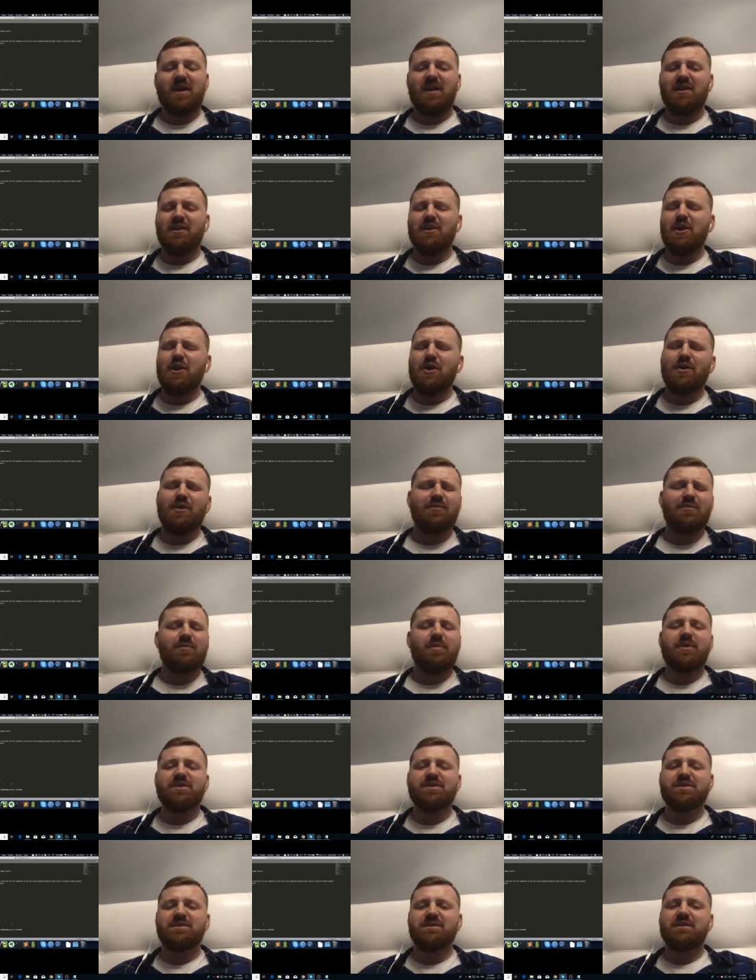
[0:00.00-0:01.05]
lot of
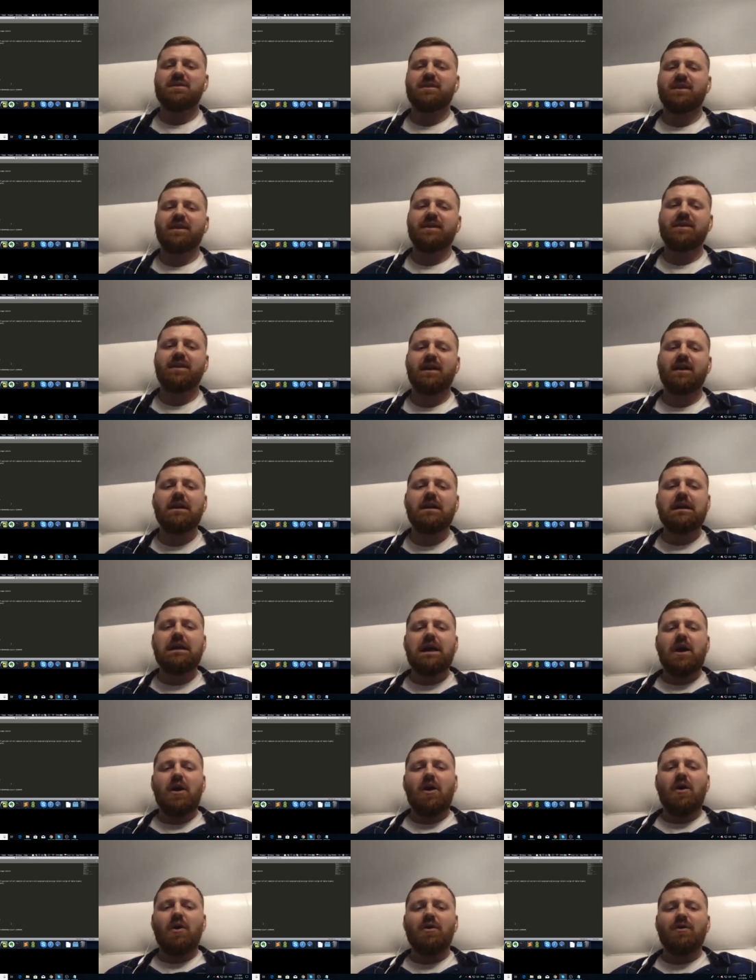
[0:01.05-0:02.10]
personal data
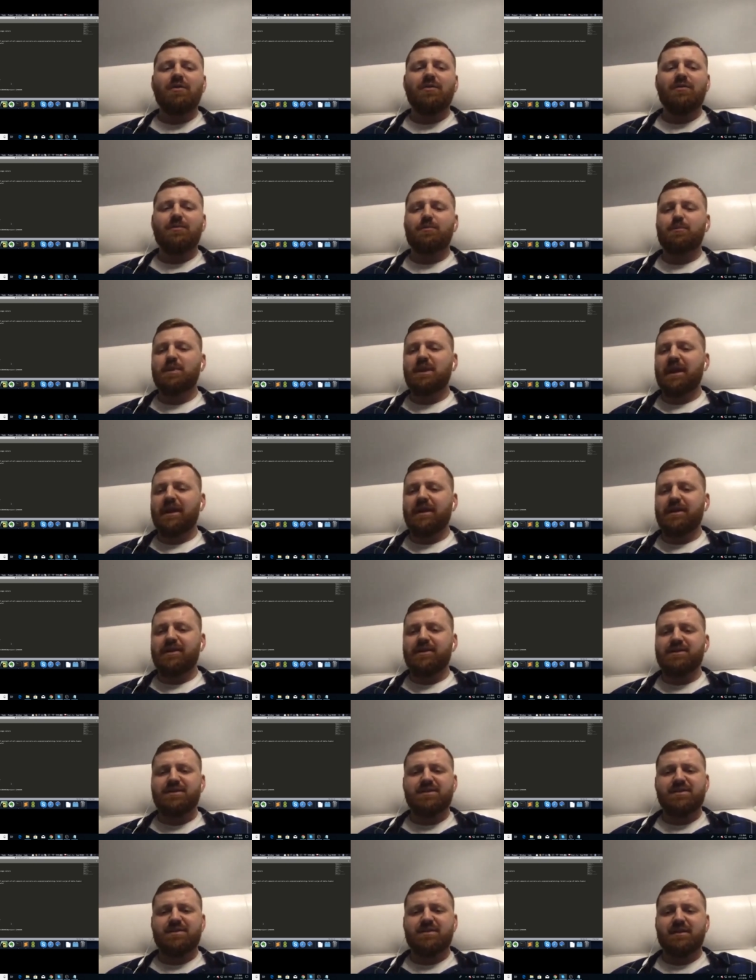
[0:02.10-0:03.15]
of
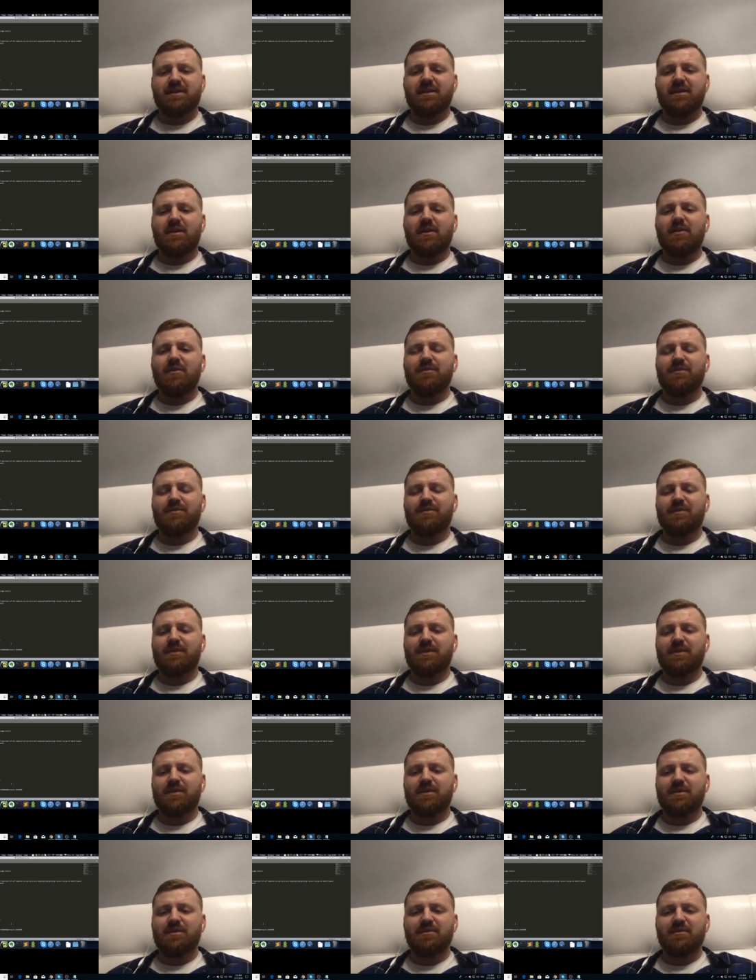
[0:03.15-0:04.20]
players, of
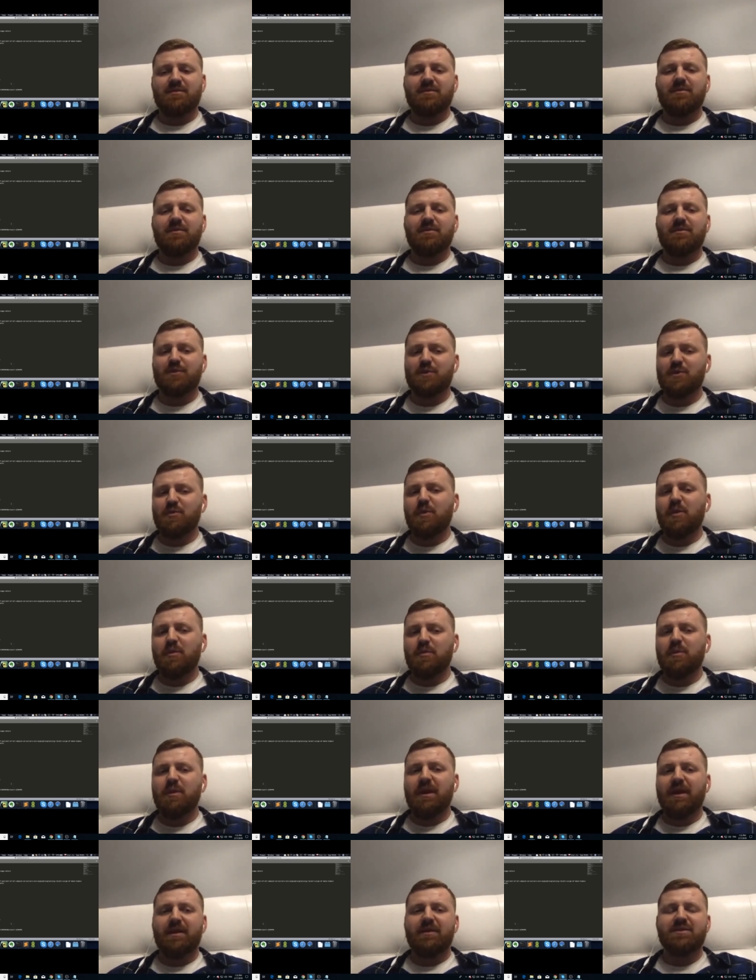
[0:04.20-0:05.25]
football
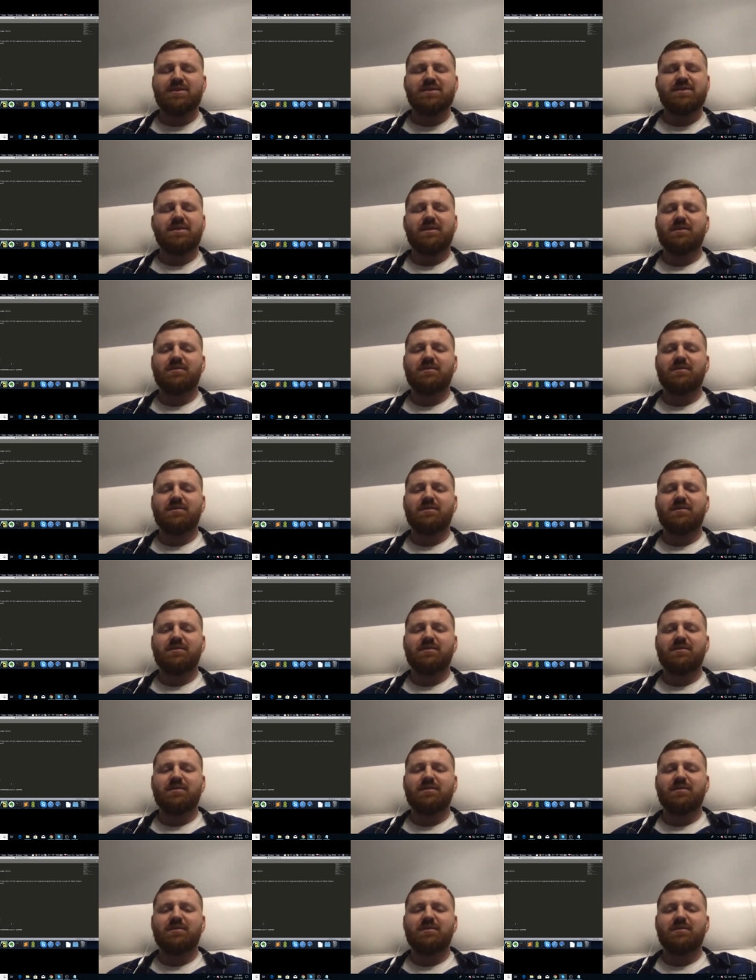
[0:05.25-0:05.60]
players in,